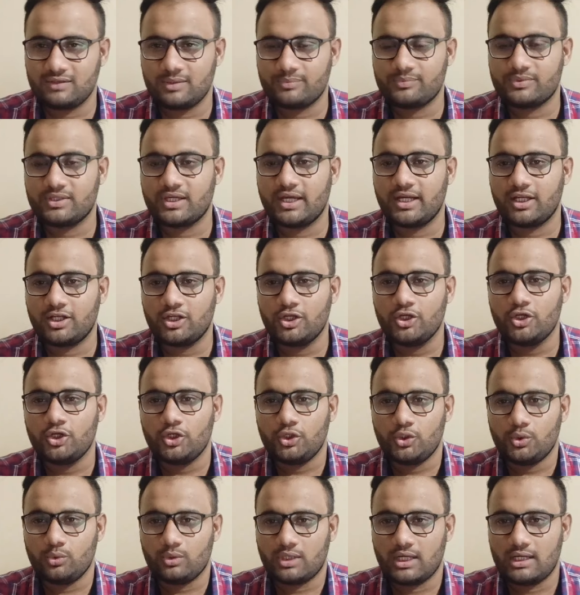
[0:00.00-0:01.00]
website.
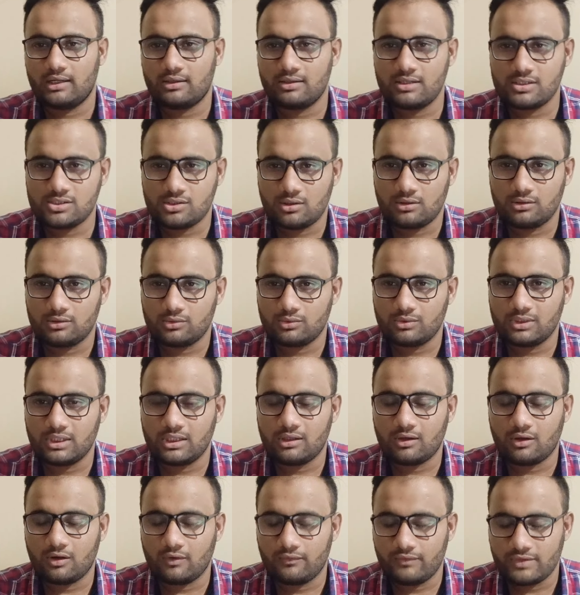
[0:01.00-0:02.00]
You can reach out to
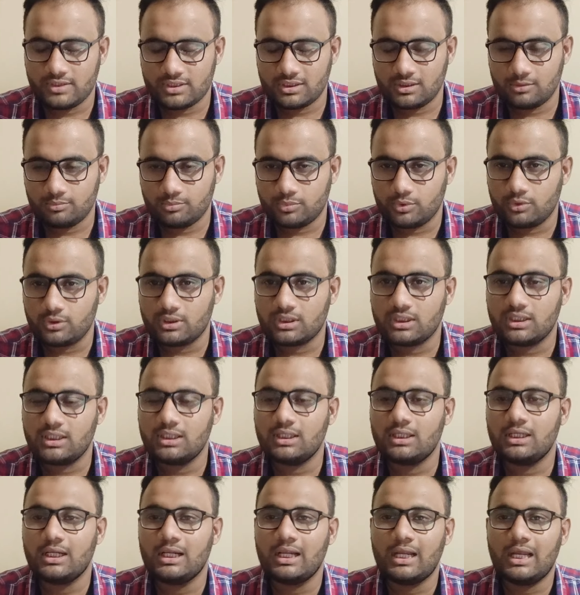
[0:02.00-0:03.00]
their official
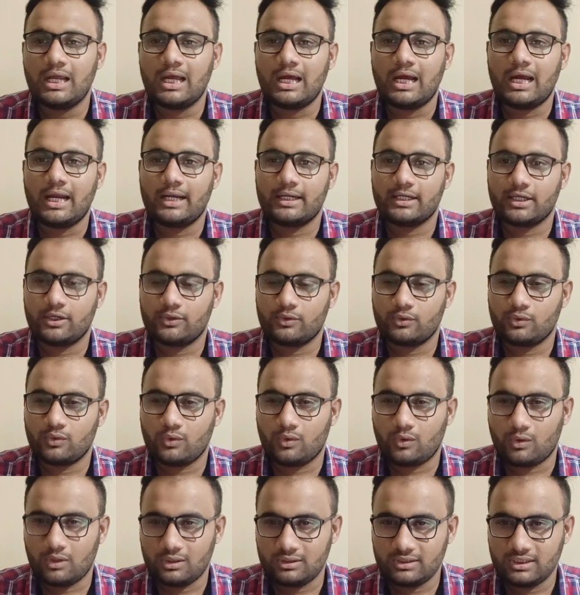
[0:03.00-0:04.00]
portal and get to
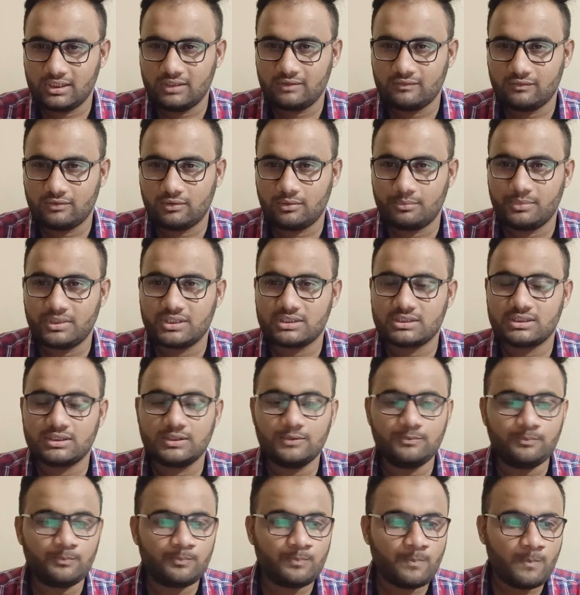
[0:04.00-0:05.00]
know all the
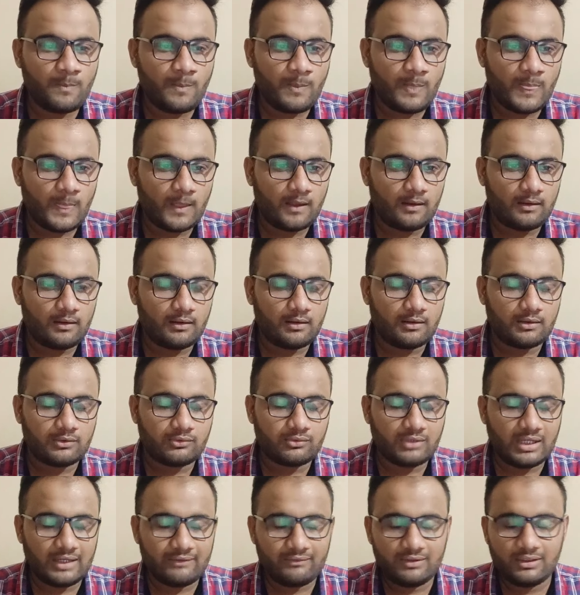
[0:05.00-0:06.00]
information.
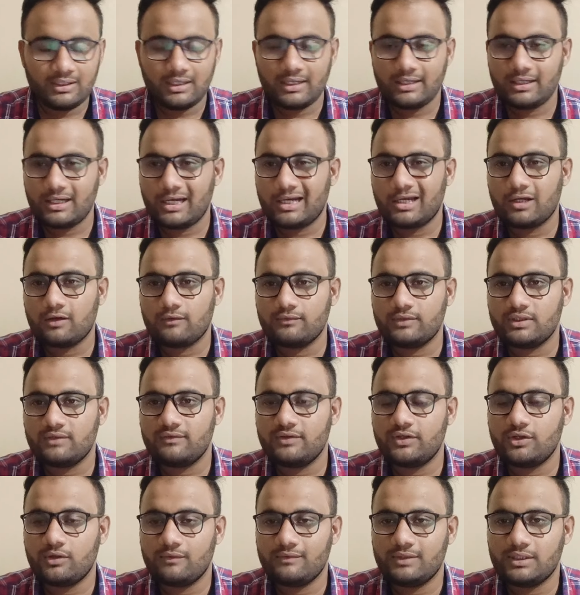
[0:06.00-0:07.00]
So I will, at the end of the
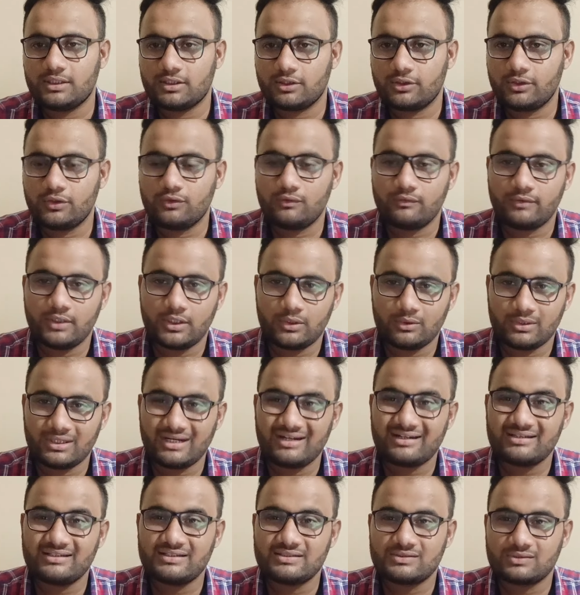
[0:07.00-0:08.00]
video, will tell you where to
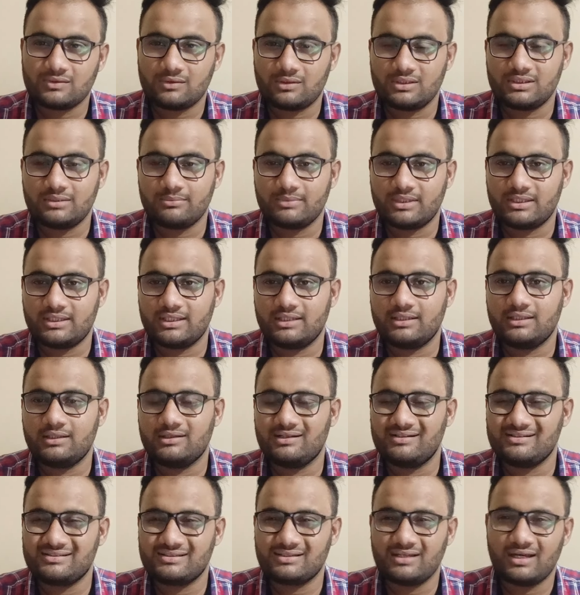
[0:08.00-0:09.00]
get this, all the
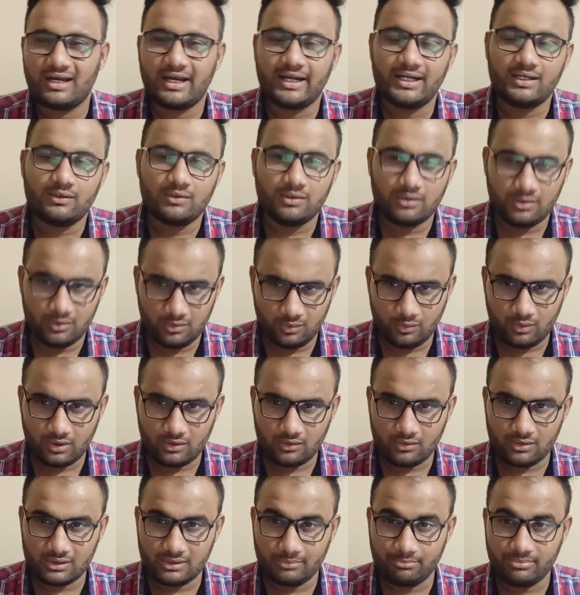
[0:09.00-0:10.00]
materials, and
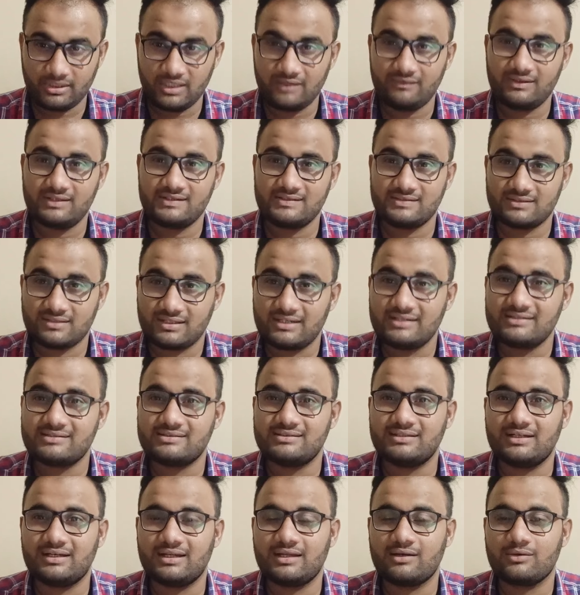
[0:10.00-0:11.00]
what are all the previous
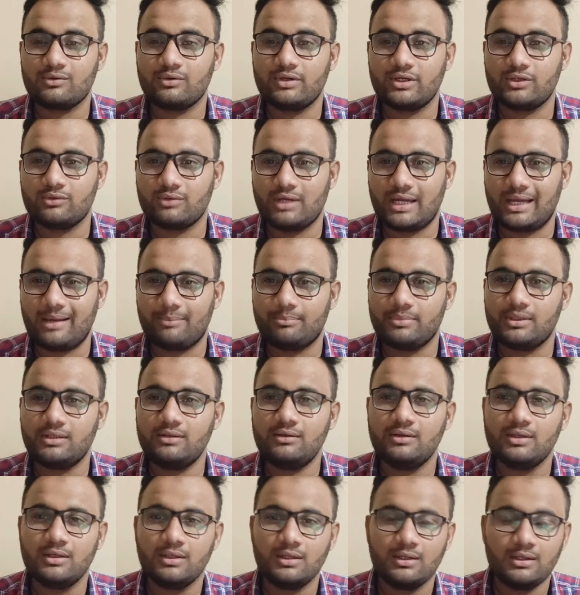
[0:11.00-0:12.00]
trends that are going to
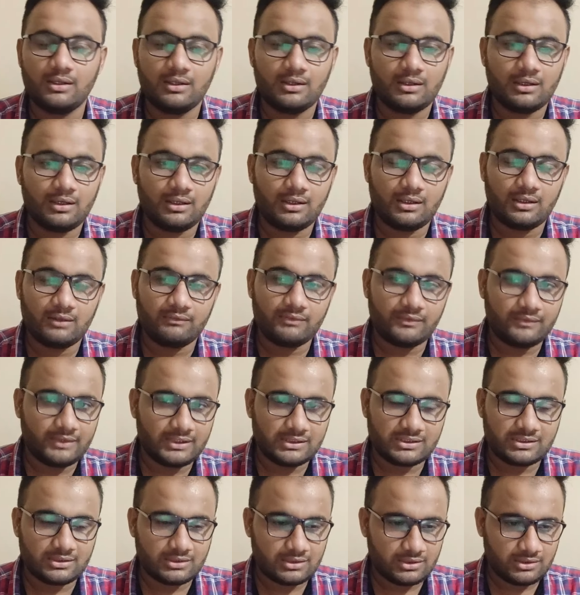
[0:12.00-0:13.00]
happen. We
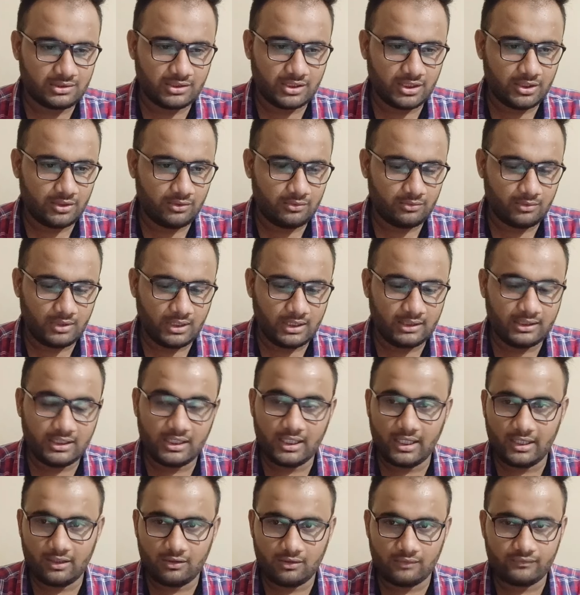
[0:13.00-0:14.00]
will share you at
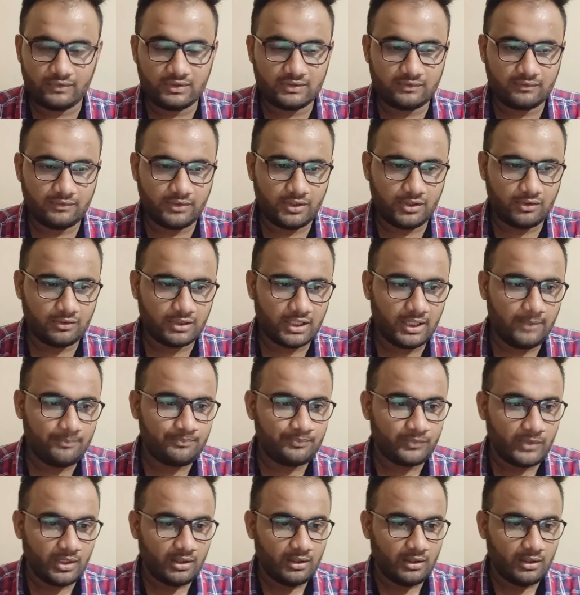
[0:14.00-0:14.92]
the end of this video. Okay,